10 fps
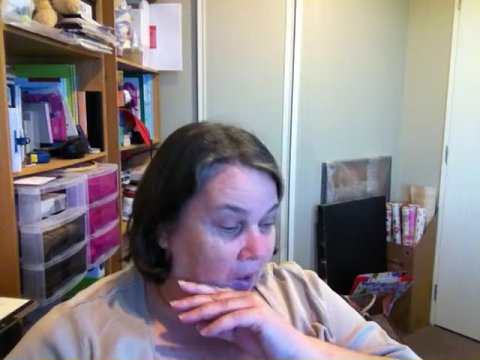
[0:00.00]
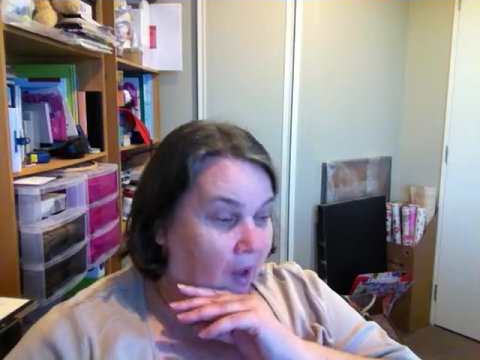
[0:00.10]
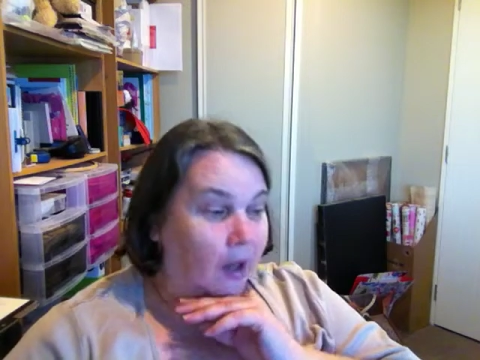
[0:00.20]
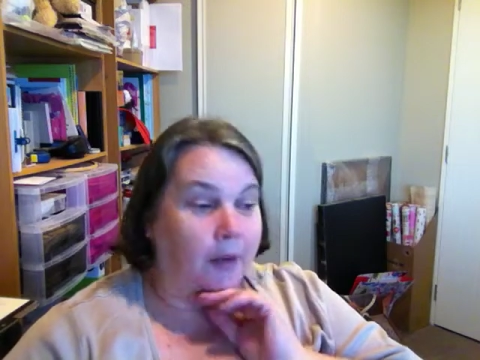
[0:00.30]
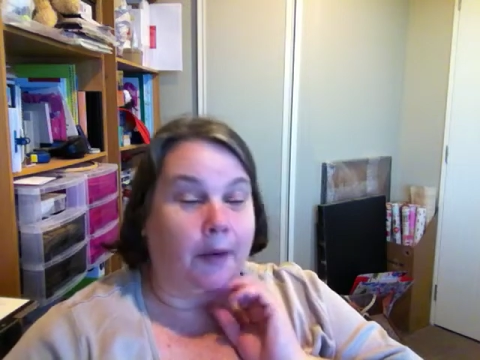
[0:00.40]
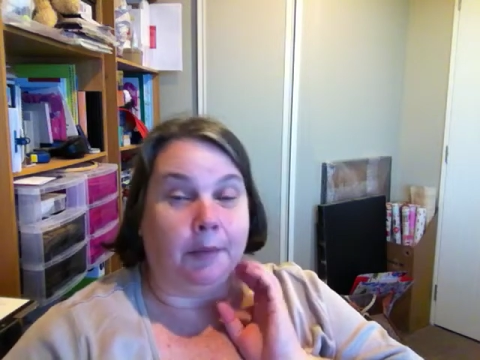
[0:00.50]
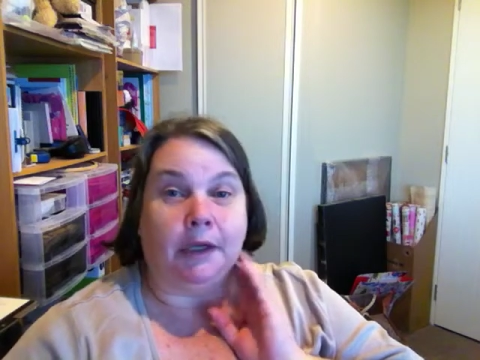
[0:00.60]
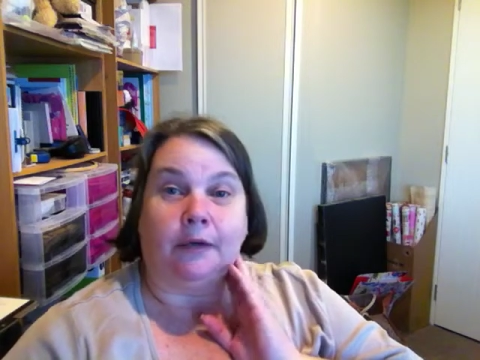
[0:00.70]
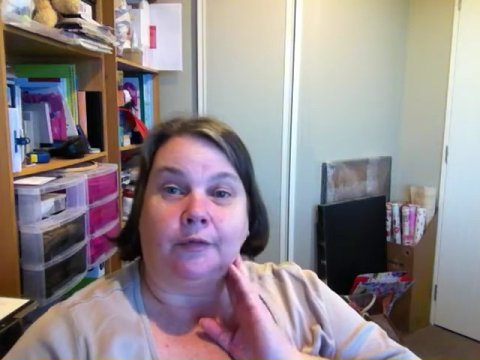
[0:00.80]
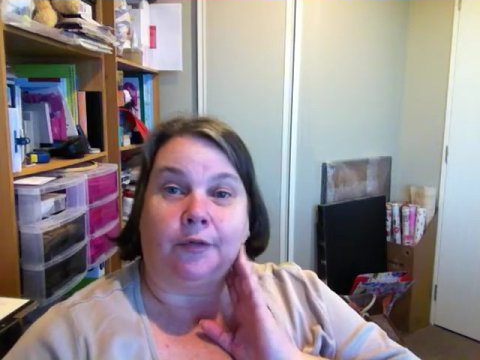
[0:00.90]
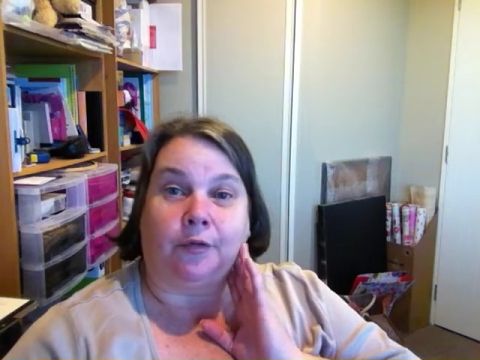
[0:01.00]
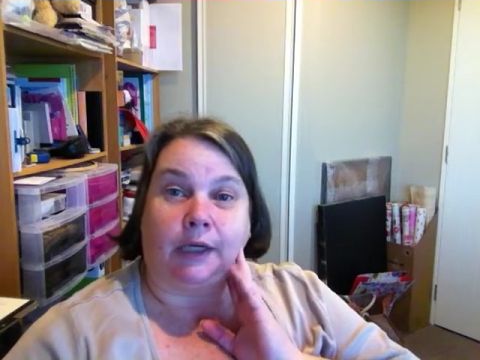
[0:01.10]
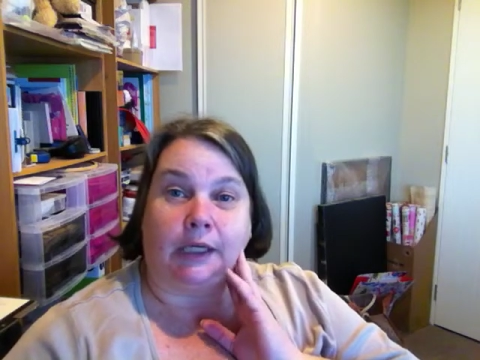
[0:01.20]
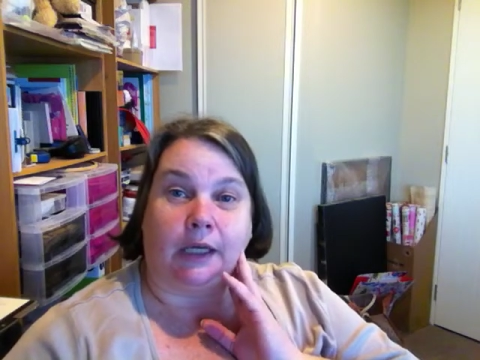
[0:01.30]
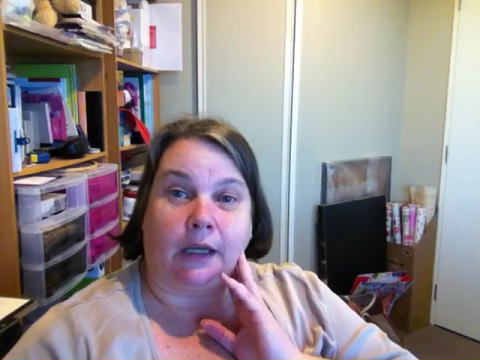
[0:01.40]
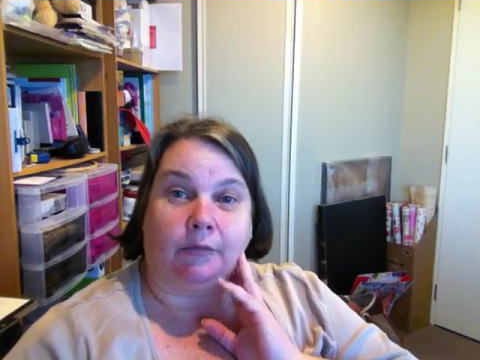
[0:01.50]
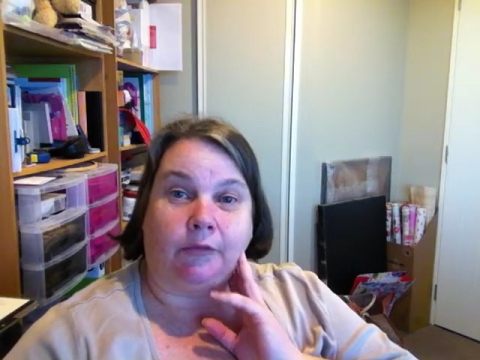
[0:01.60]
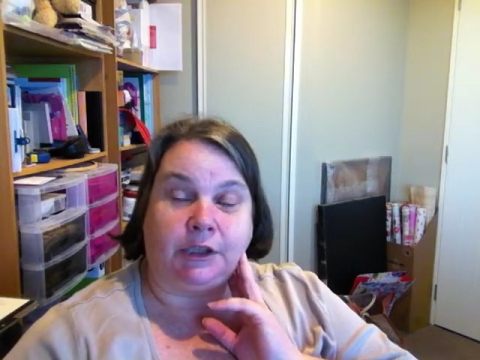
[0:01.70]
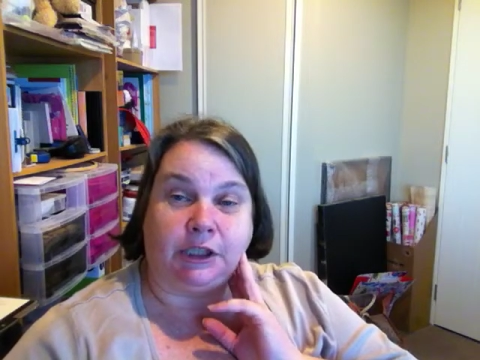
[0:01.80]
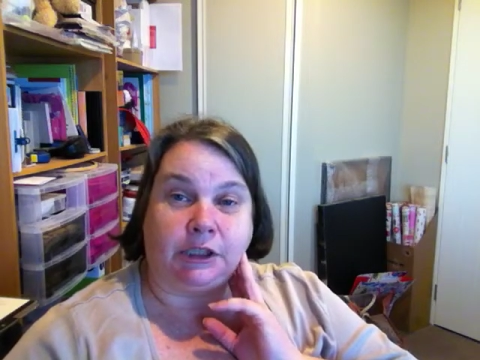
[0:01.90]
I am in a thread club
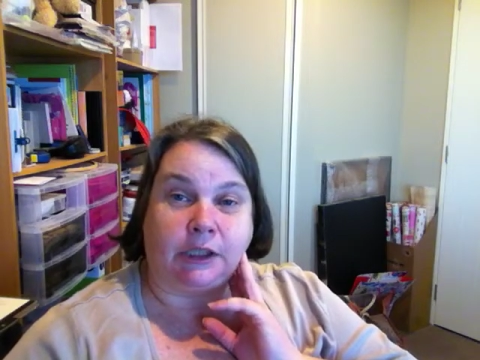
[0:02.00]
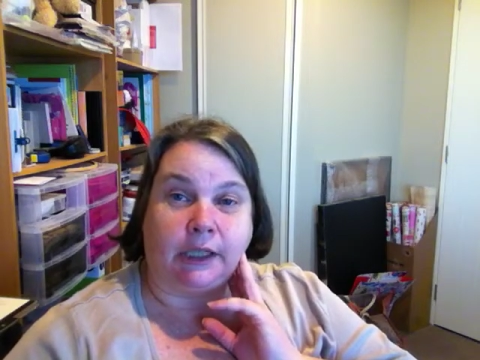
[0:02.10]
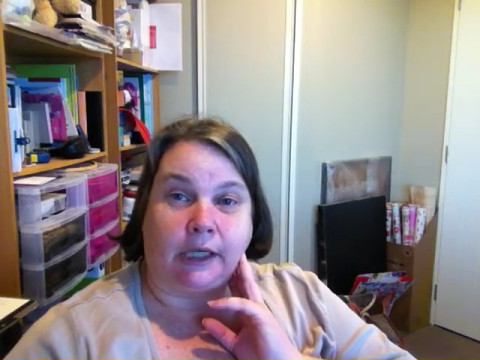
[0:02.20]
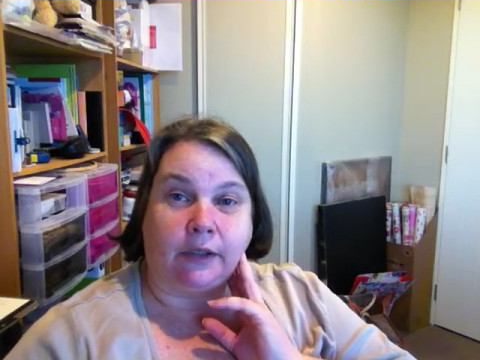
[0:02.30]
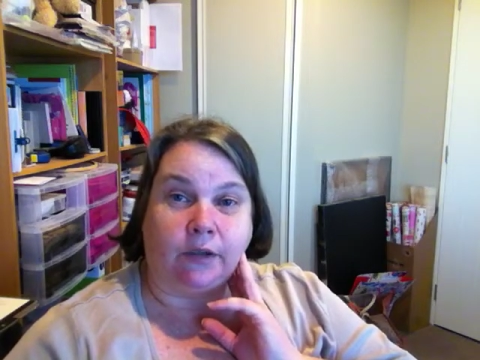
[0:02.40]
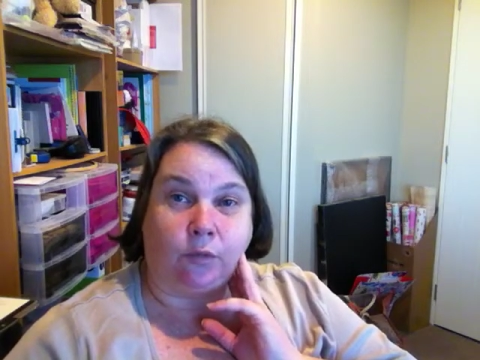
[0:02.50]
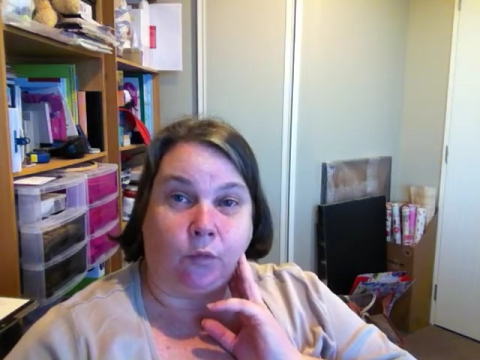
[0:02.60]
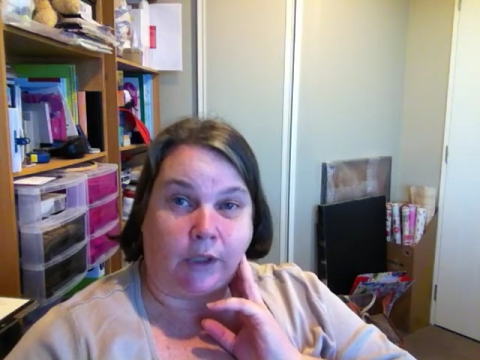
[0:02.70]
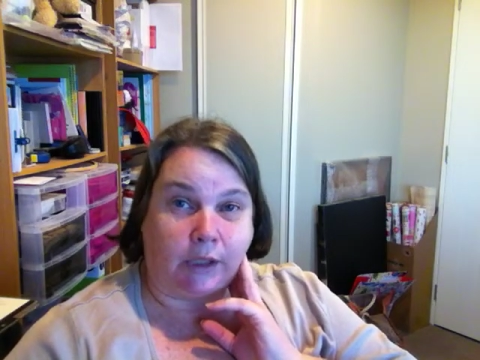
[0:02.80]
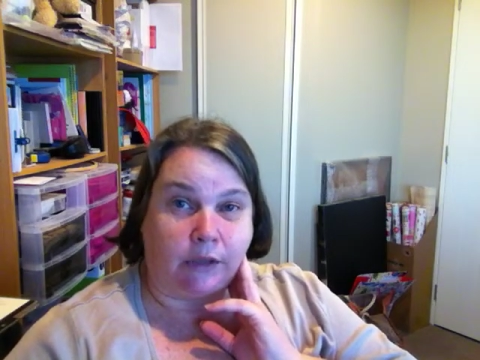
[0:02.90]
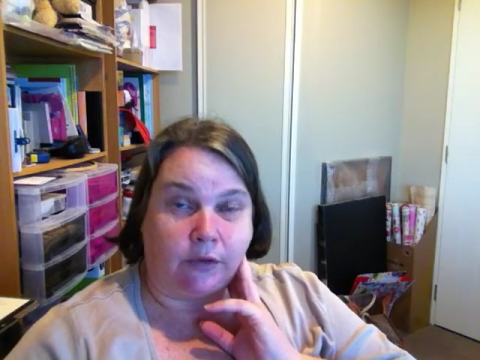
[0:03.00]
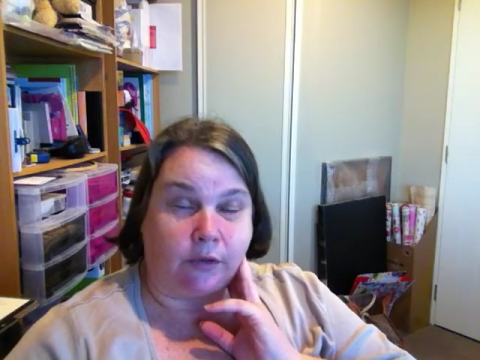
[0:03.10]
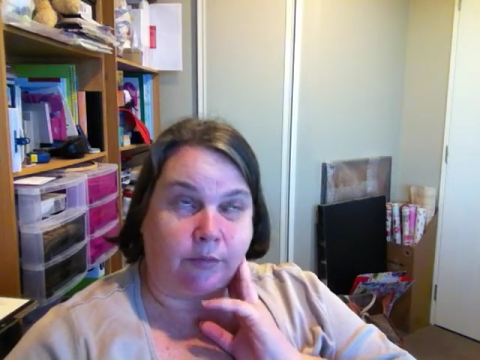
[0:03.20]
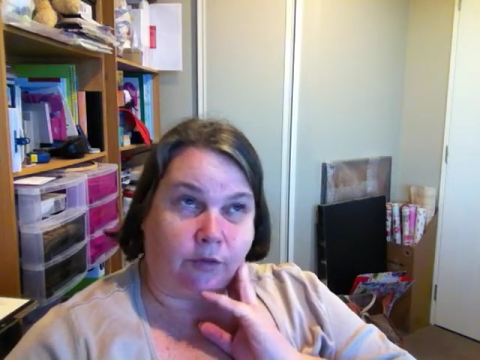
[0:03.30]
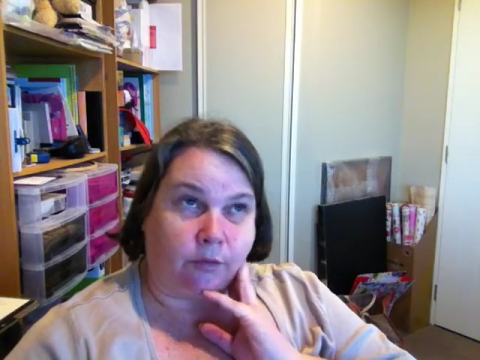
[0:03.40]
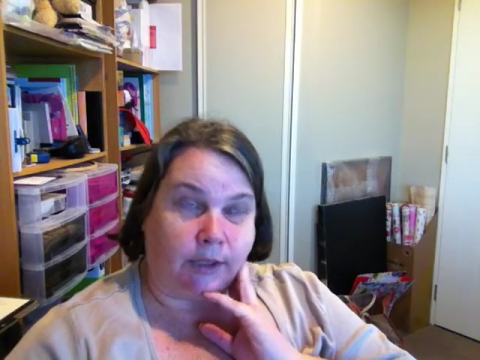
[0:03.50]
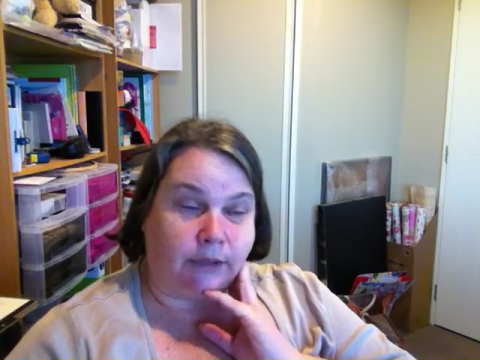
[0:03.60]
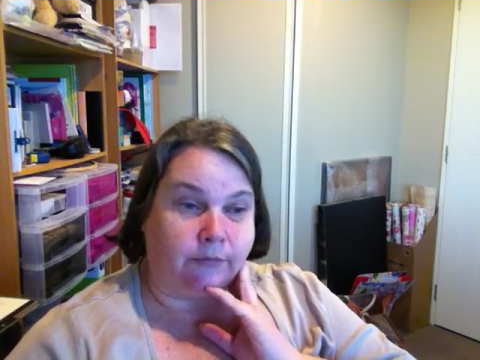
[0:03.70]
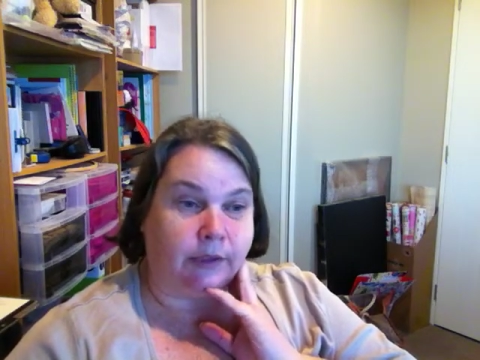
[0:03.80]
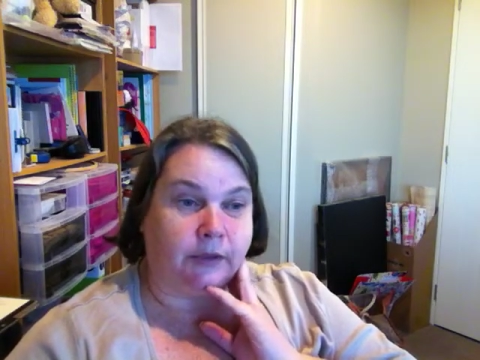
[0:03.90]
for Gentle Arts in weeks. I'm still
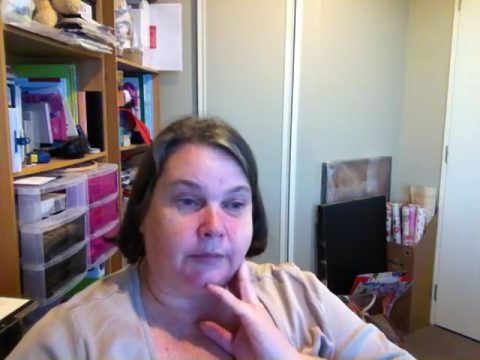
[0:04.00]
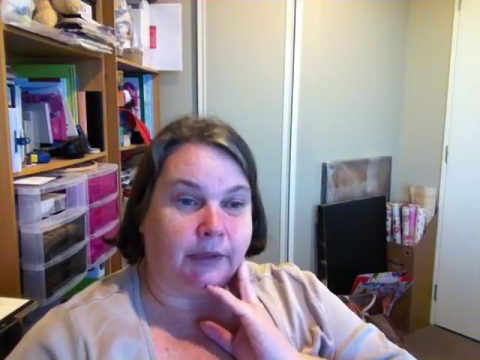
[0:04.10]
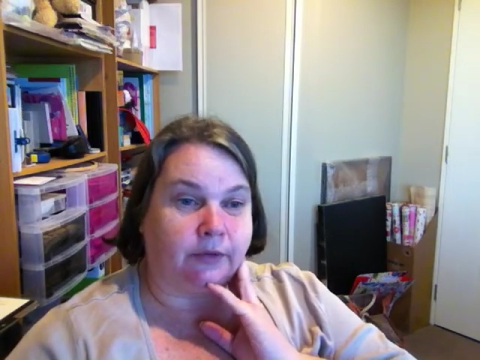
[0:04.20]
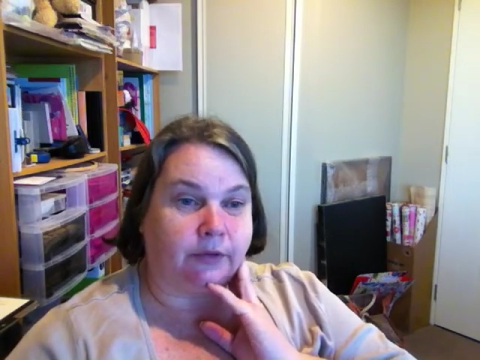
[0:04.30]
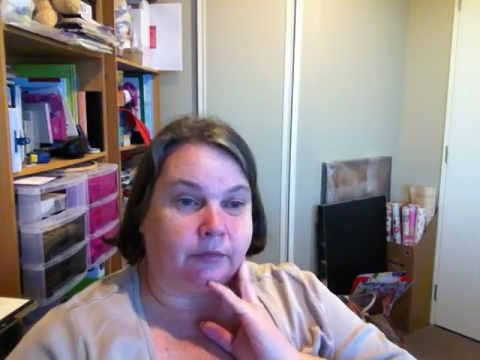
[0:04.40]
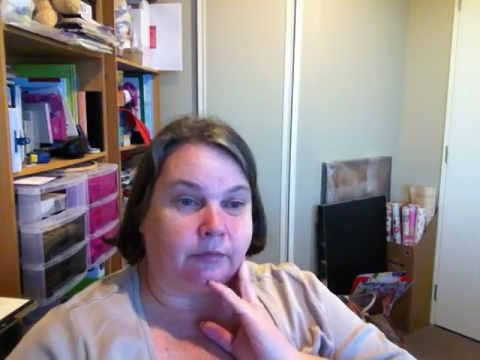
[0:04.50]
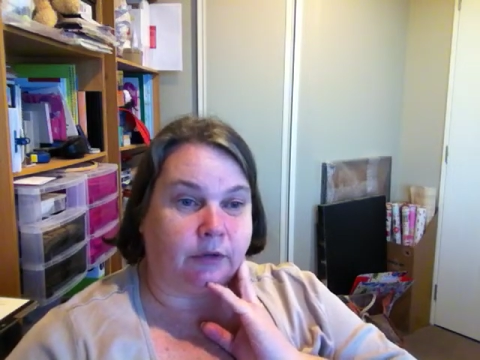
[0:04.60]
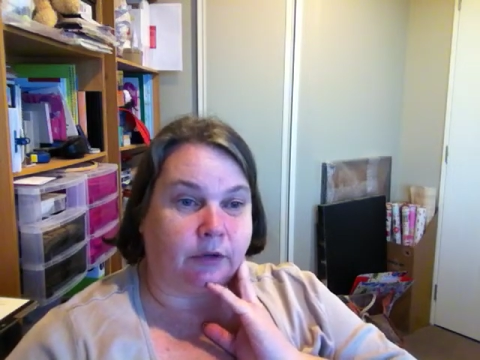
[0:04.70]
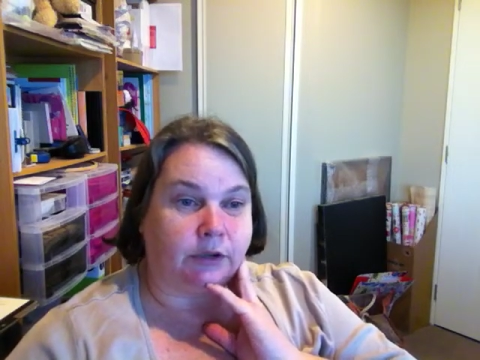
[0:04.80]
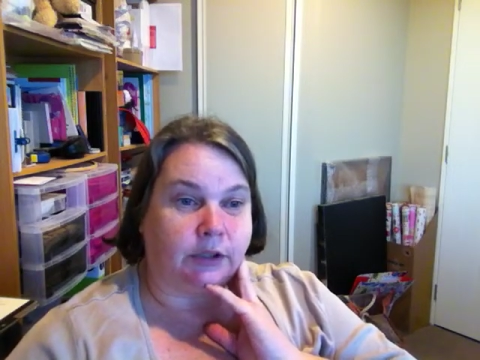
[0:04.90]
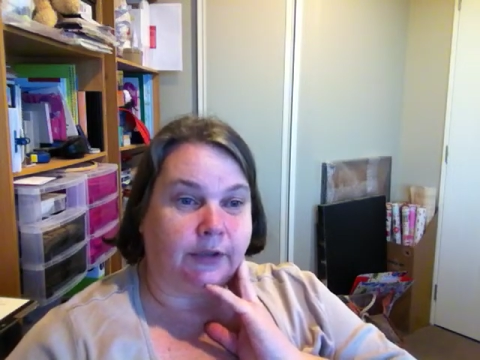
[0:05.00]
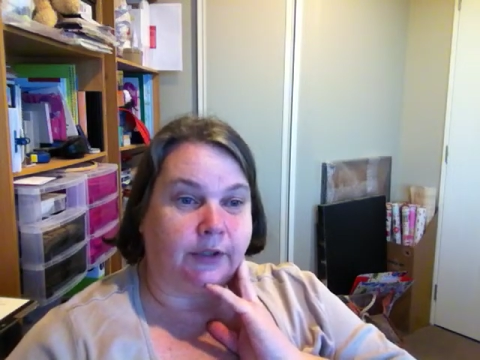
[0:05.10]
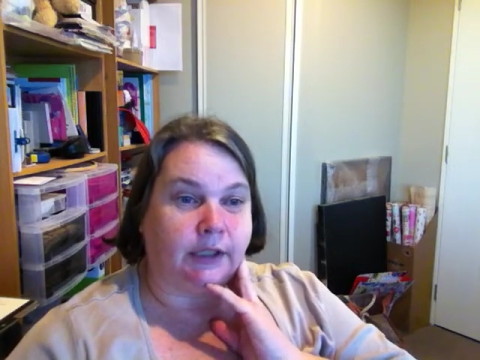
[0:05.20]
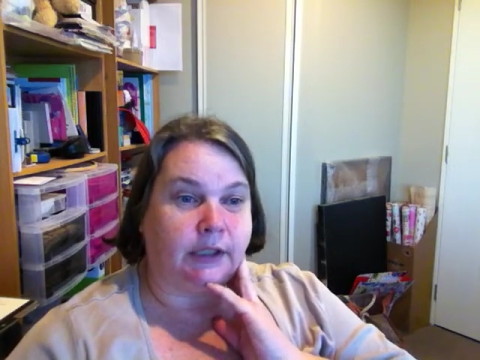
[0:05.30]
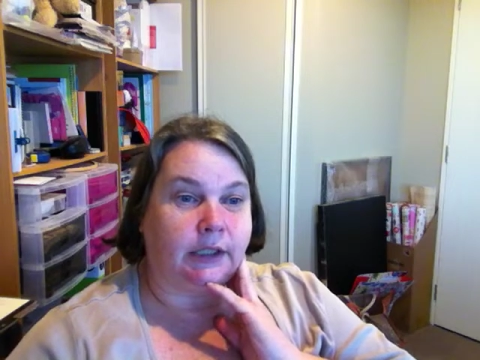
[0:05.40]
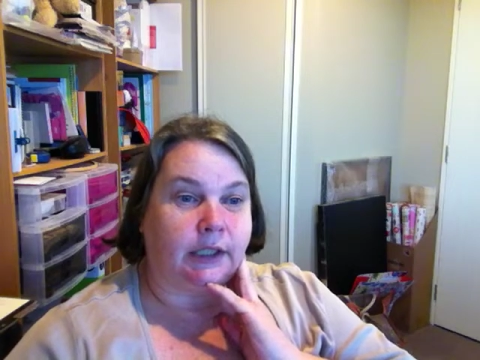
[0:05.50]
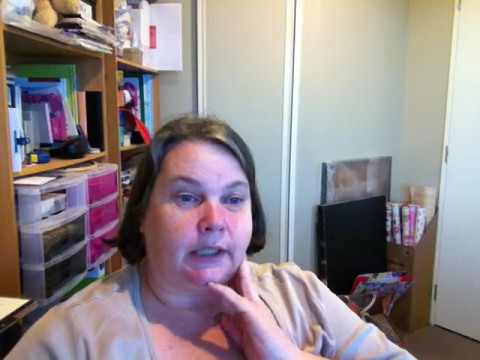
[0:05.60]
waiting for this month's lot, I think.